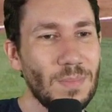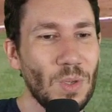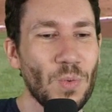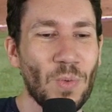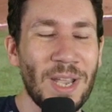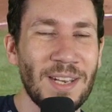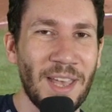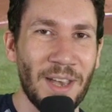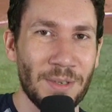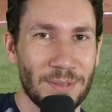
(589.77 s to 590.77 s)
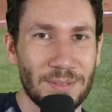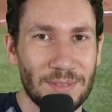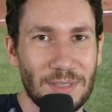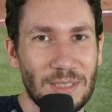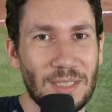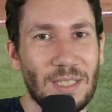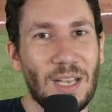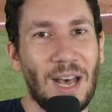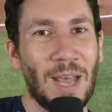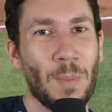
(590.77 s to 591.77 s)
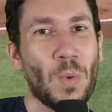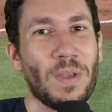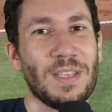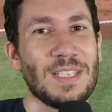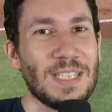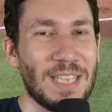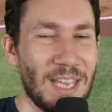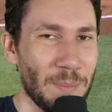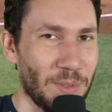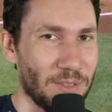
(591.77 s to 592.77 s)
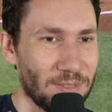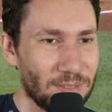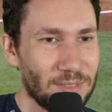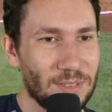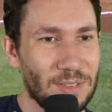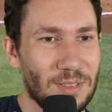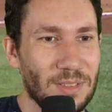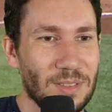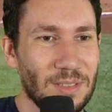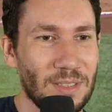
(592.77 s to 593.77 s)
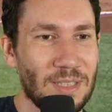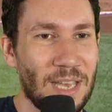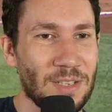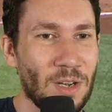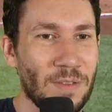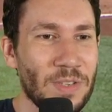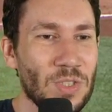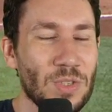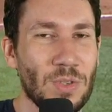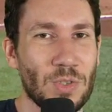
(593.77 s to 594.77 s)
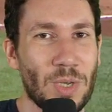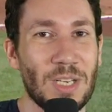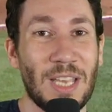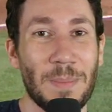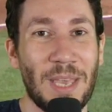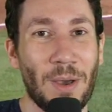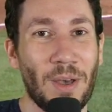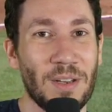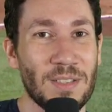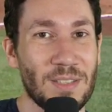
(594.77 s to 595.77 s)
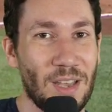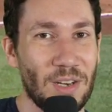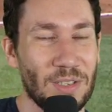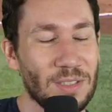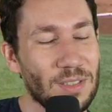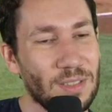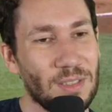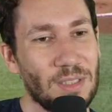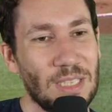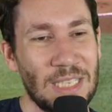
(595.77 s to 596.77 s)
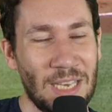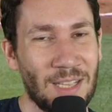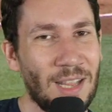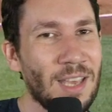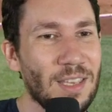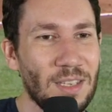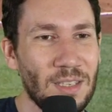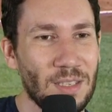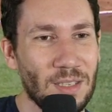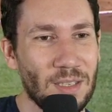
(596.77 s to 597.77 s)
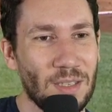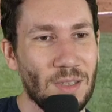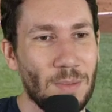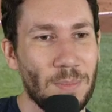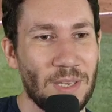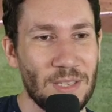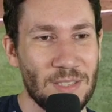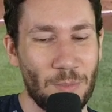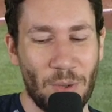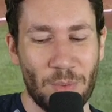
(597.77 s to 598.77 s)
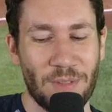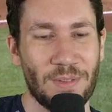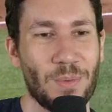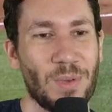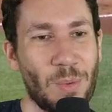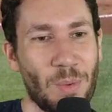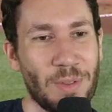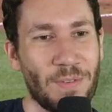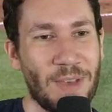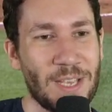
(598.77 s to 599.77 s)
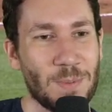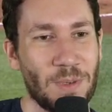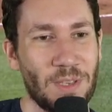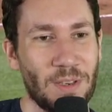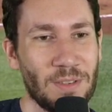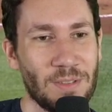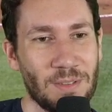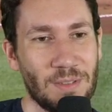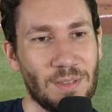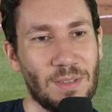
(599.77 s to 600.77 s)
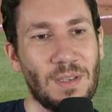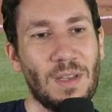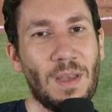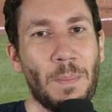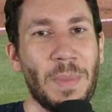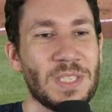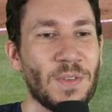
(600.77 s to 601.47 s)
right now, I'm willing to gamble that Darvish is going to try to get me out on a slider. He got lucky, because he went with the he went with the fastball here, missed the